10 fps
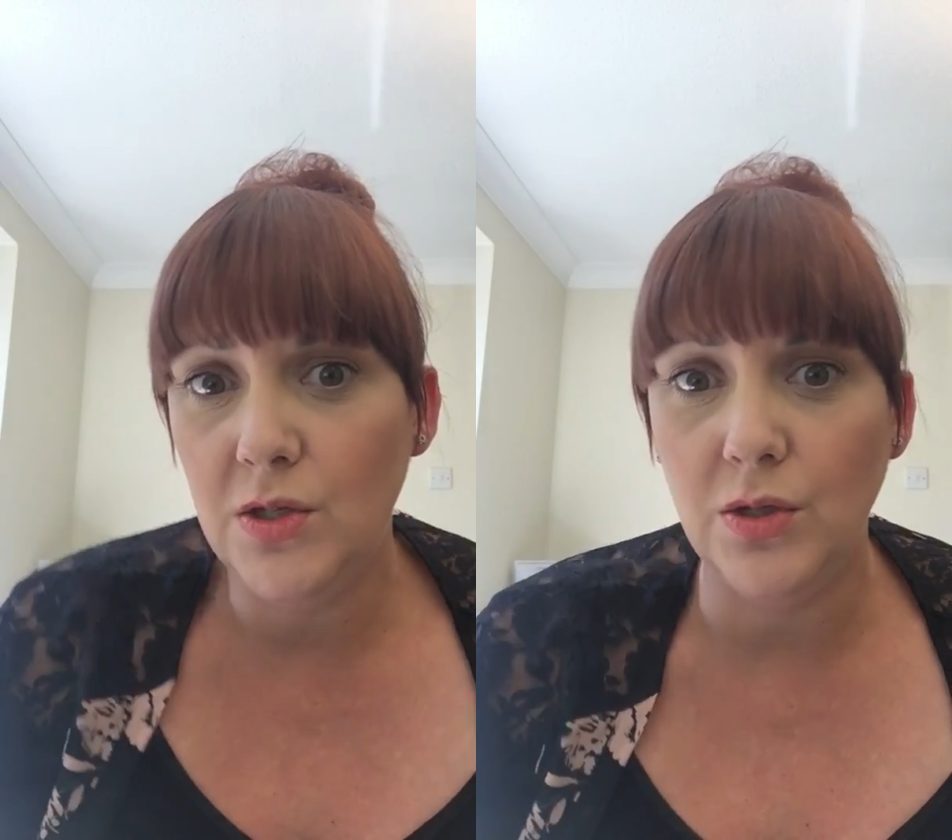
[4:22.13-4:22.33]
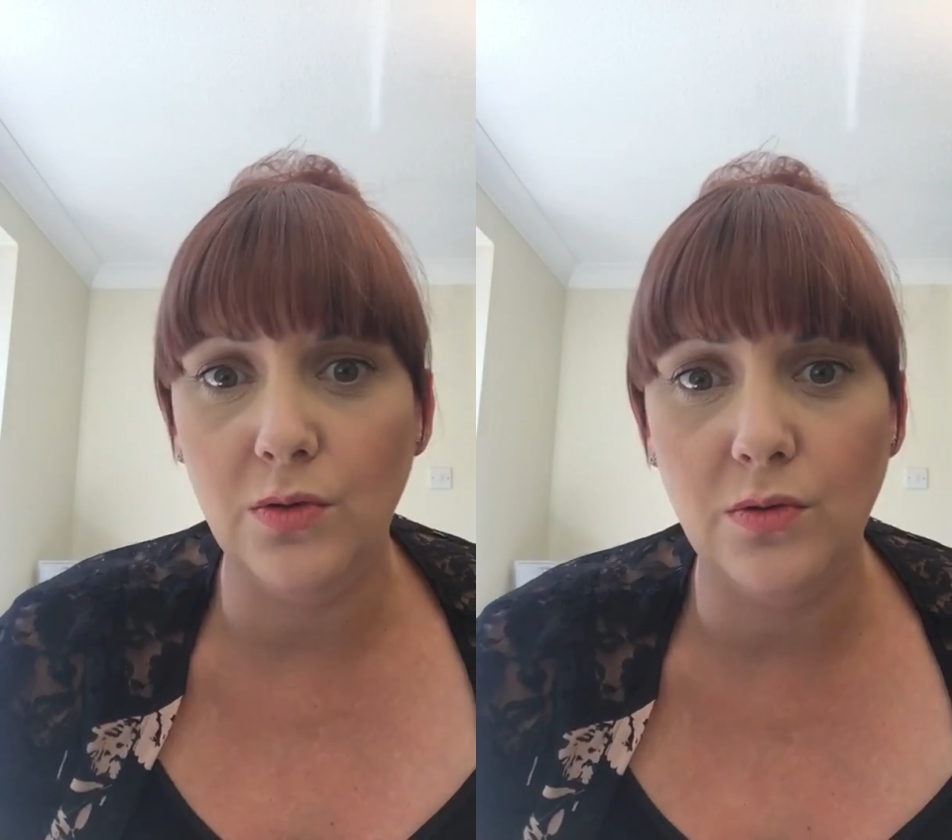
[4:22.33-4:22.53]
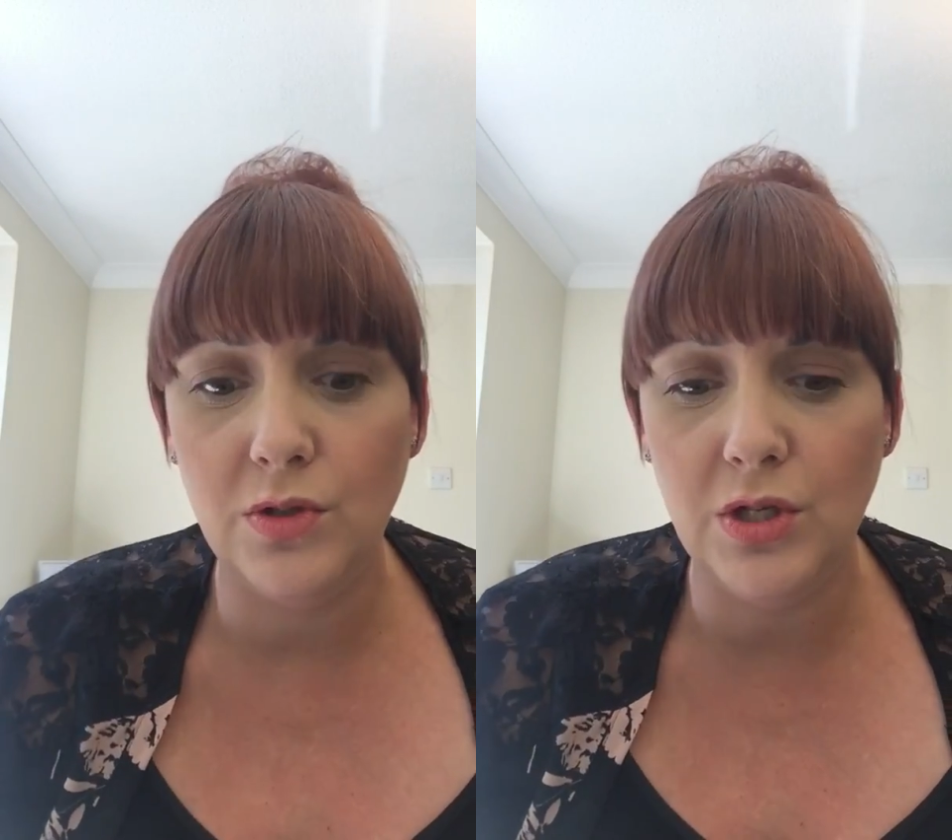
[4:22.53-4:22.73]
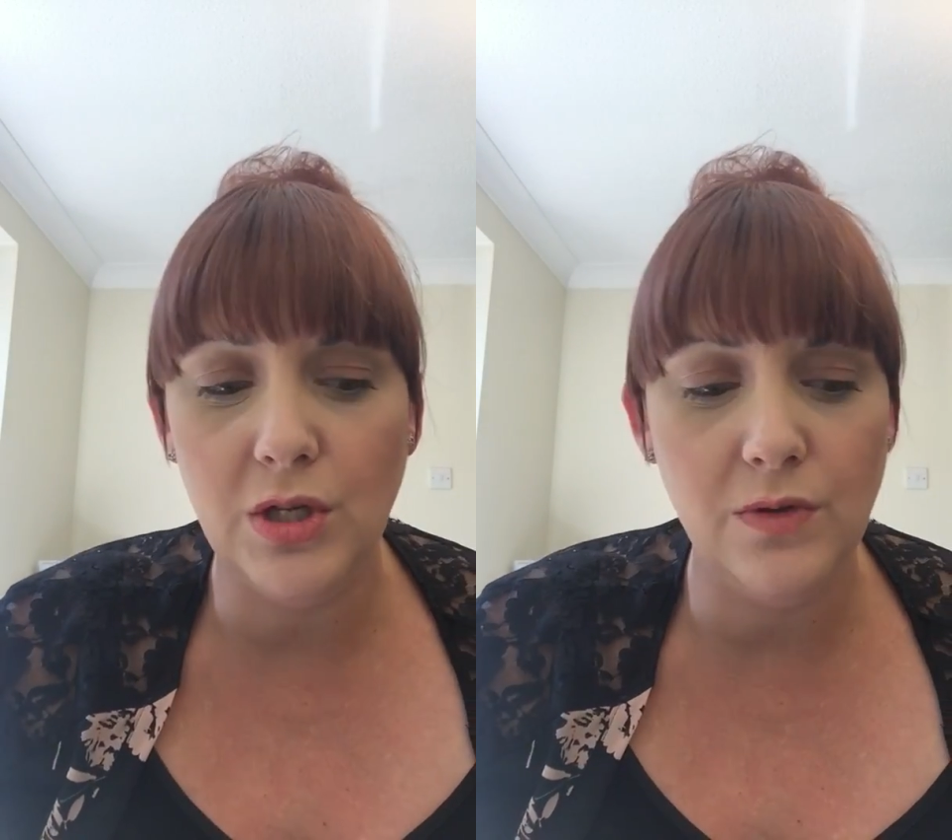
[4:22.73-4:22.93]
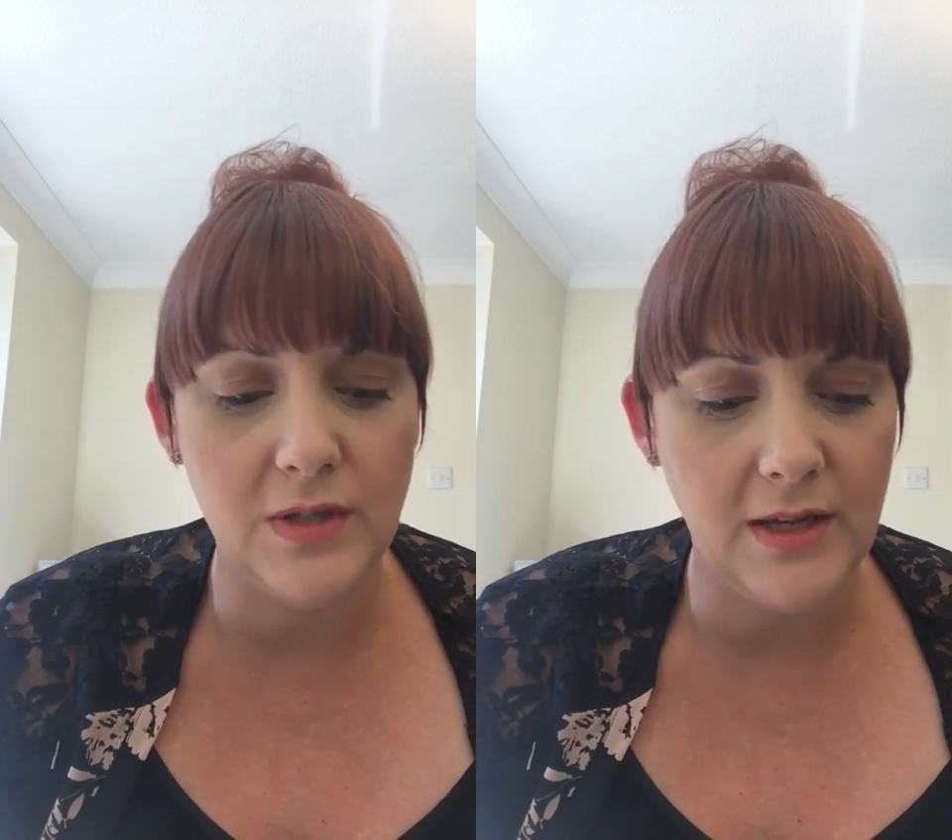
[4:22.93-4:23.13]
to
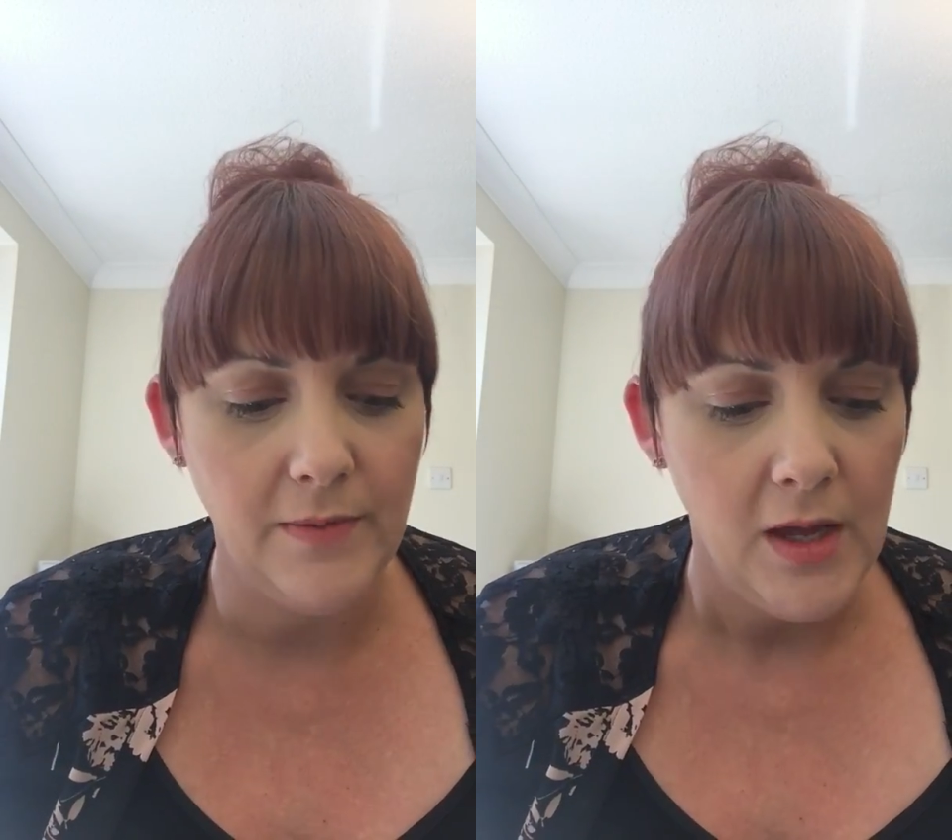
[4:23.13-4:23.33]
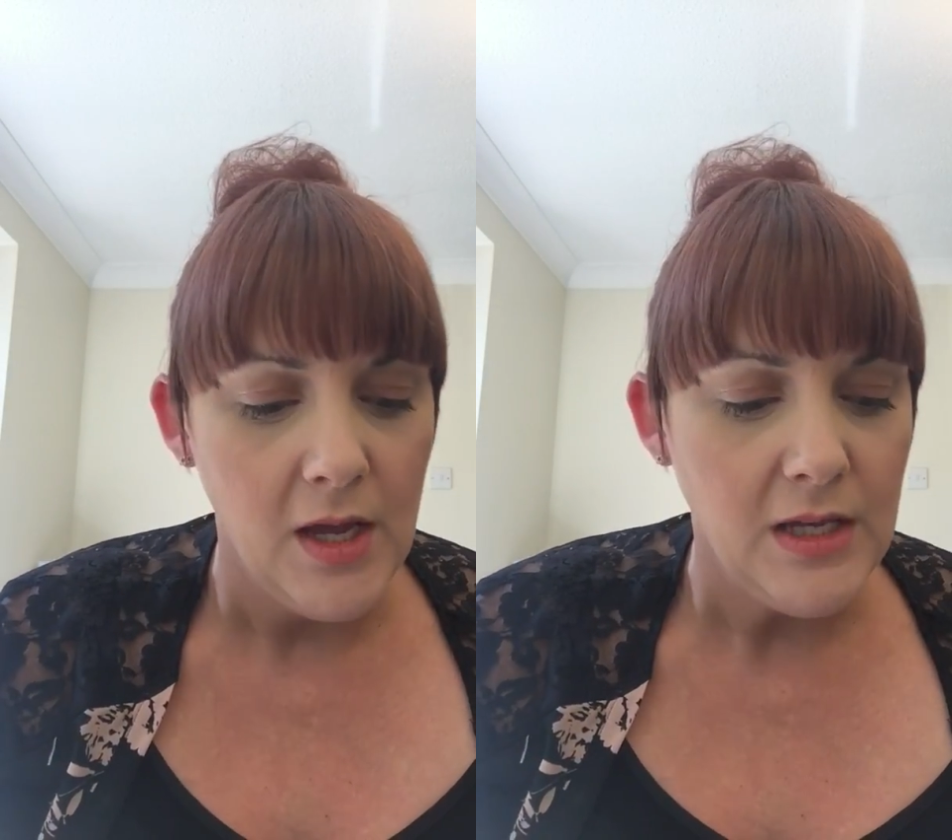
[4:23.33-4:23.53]
use it.